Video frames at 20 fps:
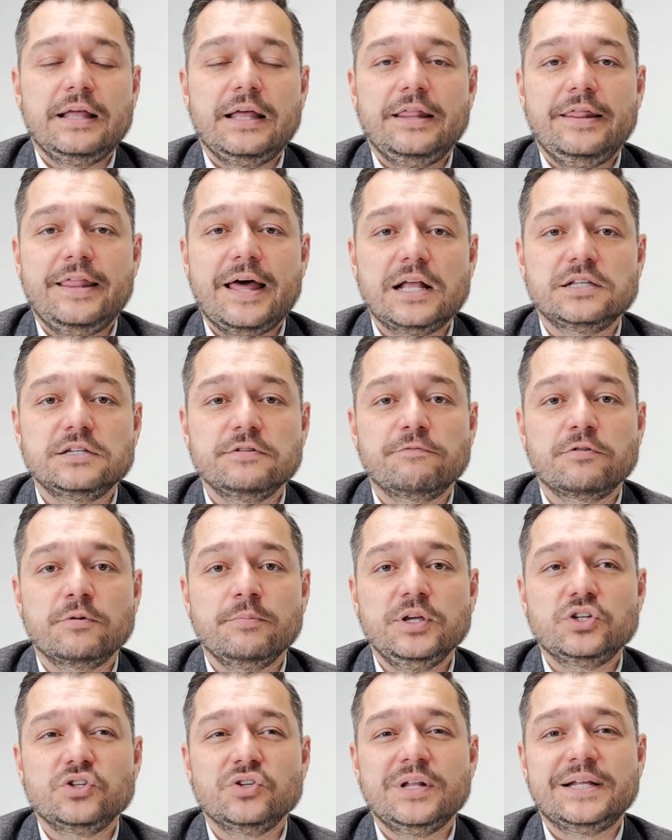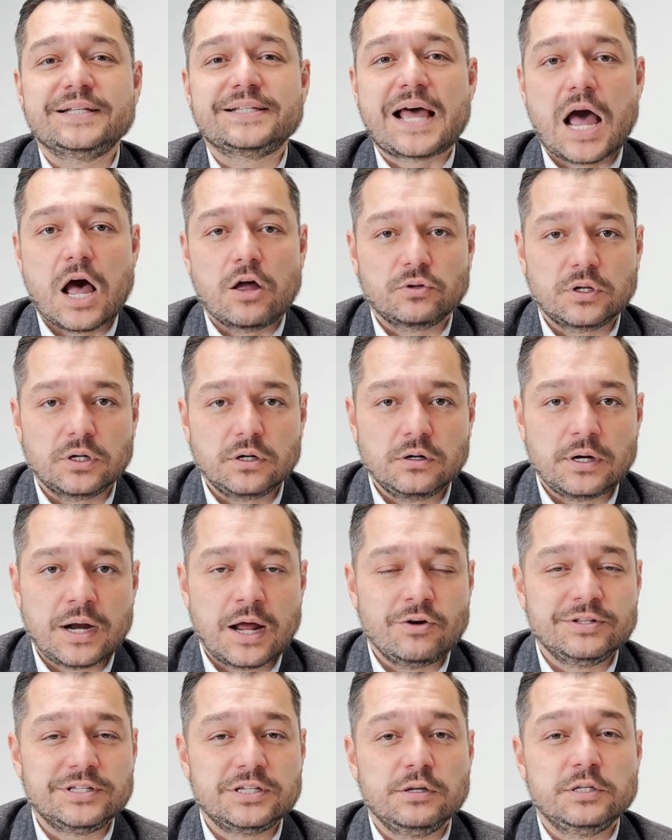That's information that's out there.
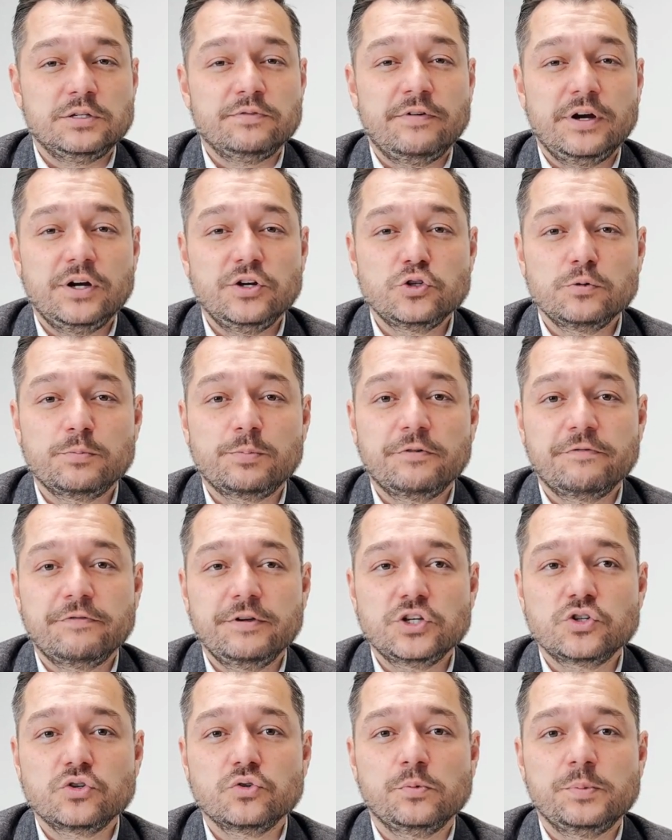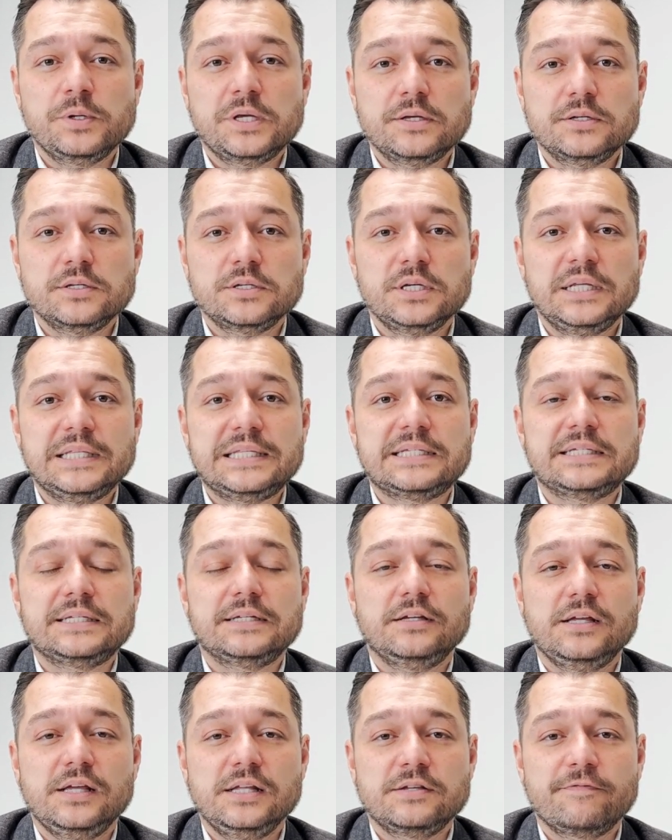Now it's very superficial because it's
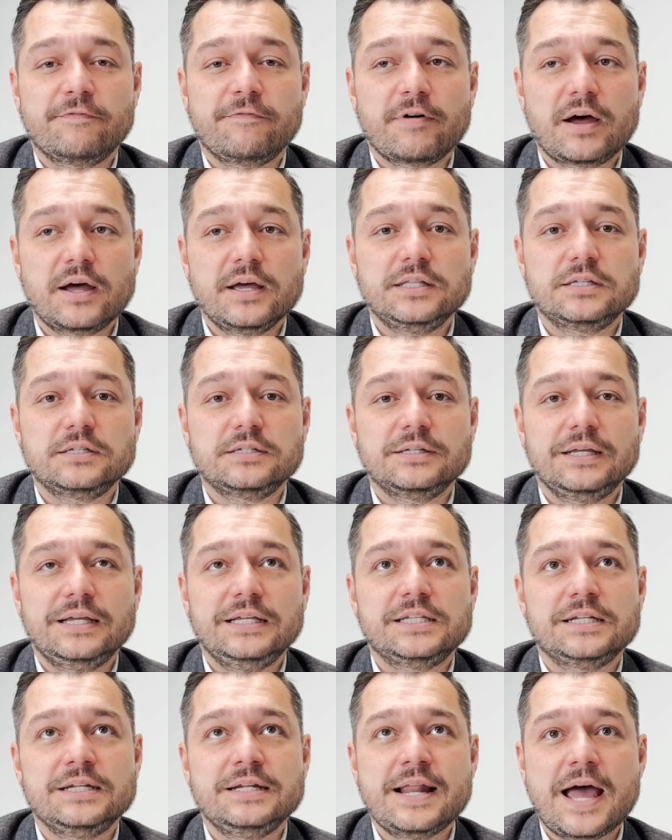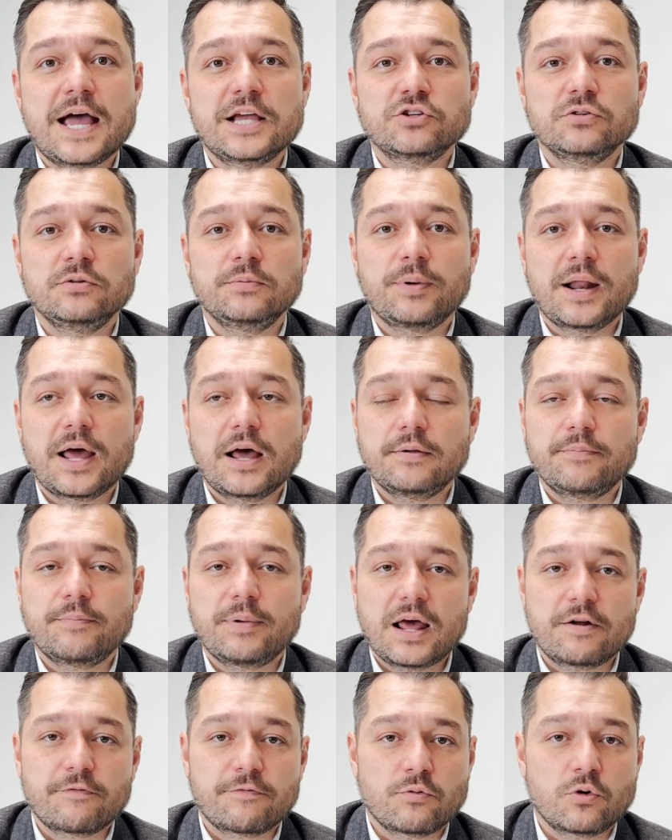a national
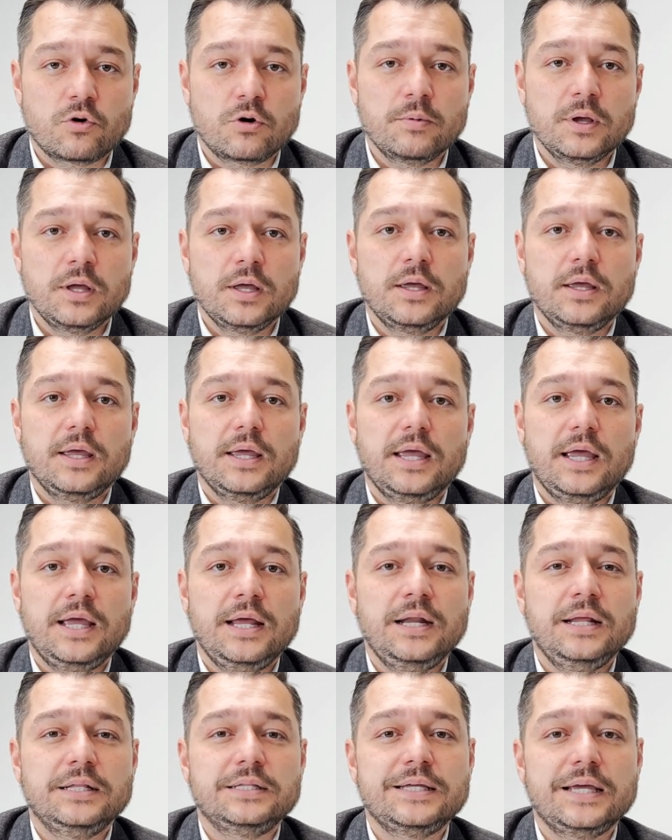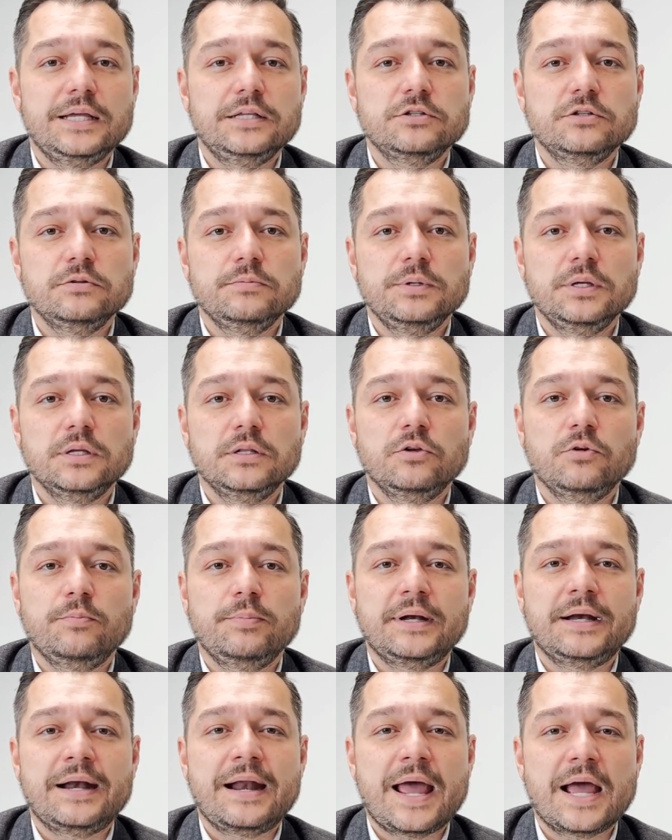platform, and it tends to be a little
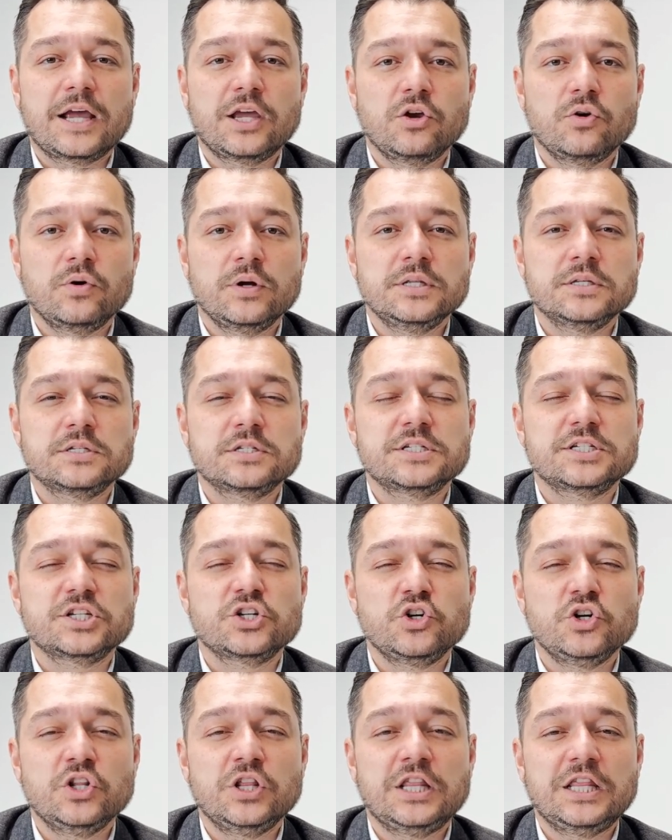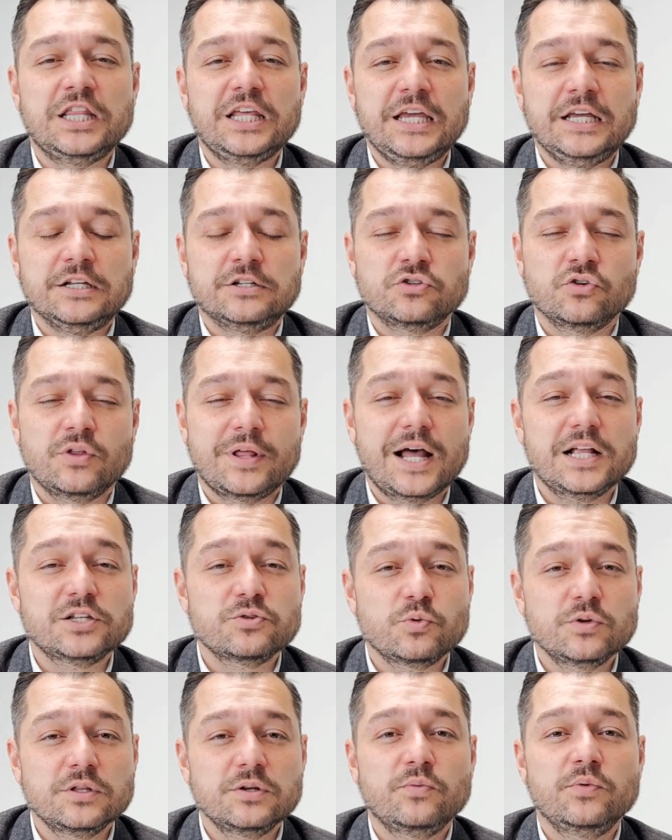bit inaccurate in certain things. So
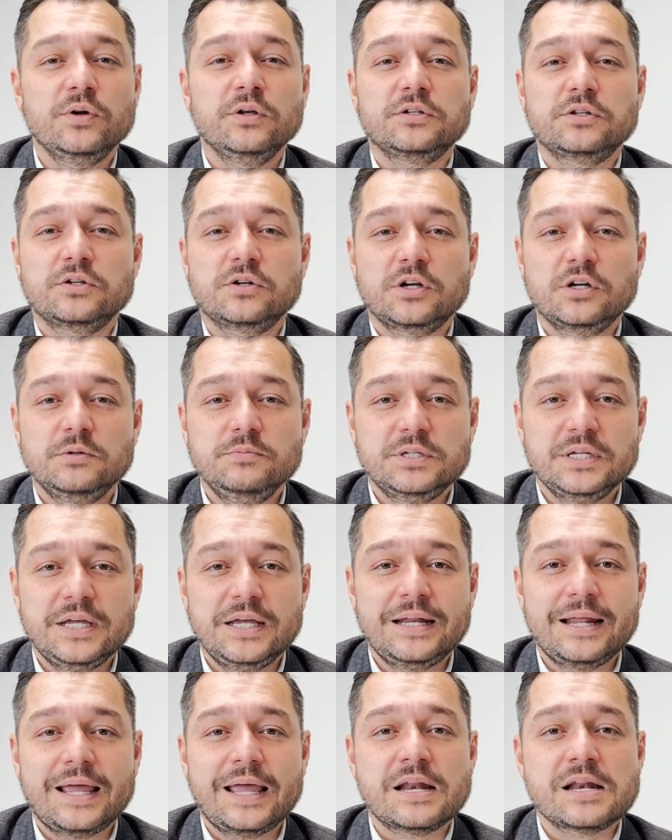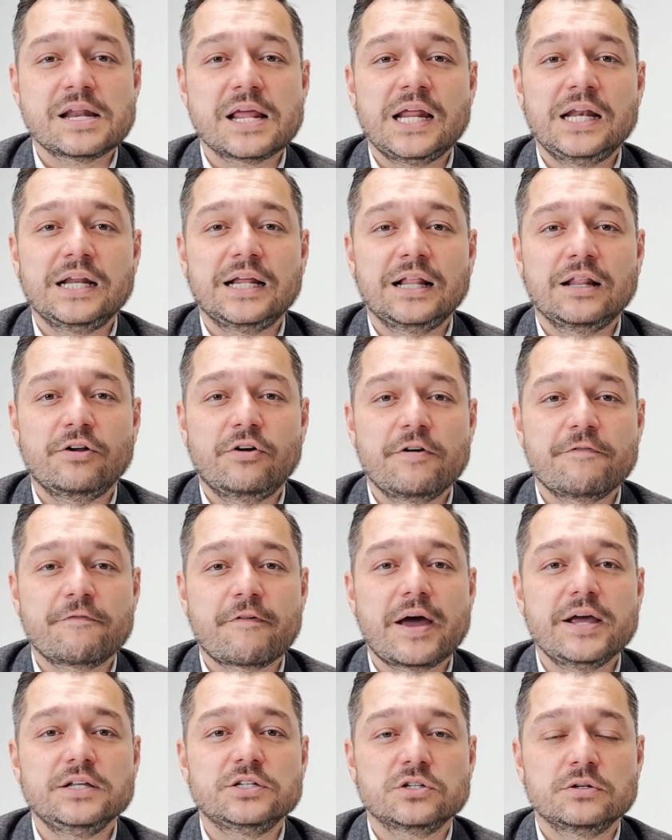that's where the realtor comes in and
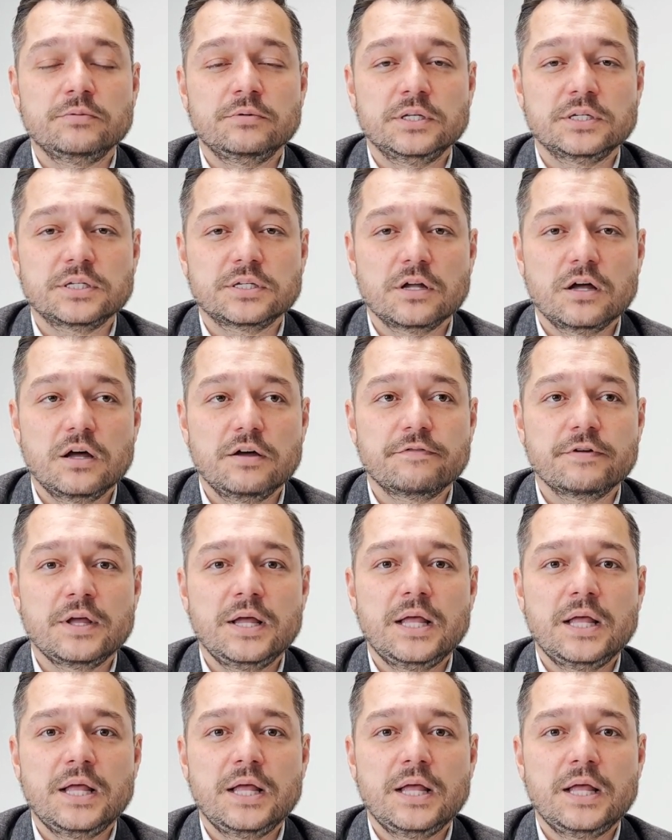clarifies some of the stuff.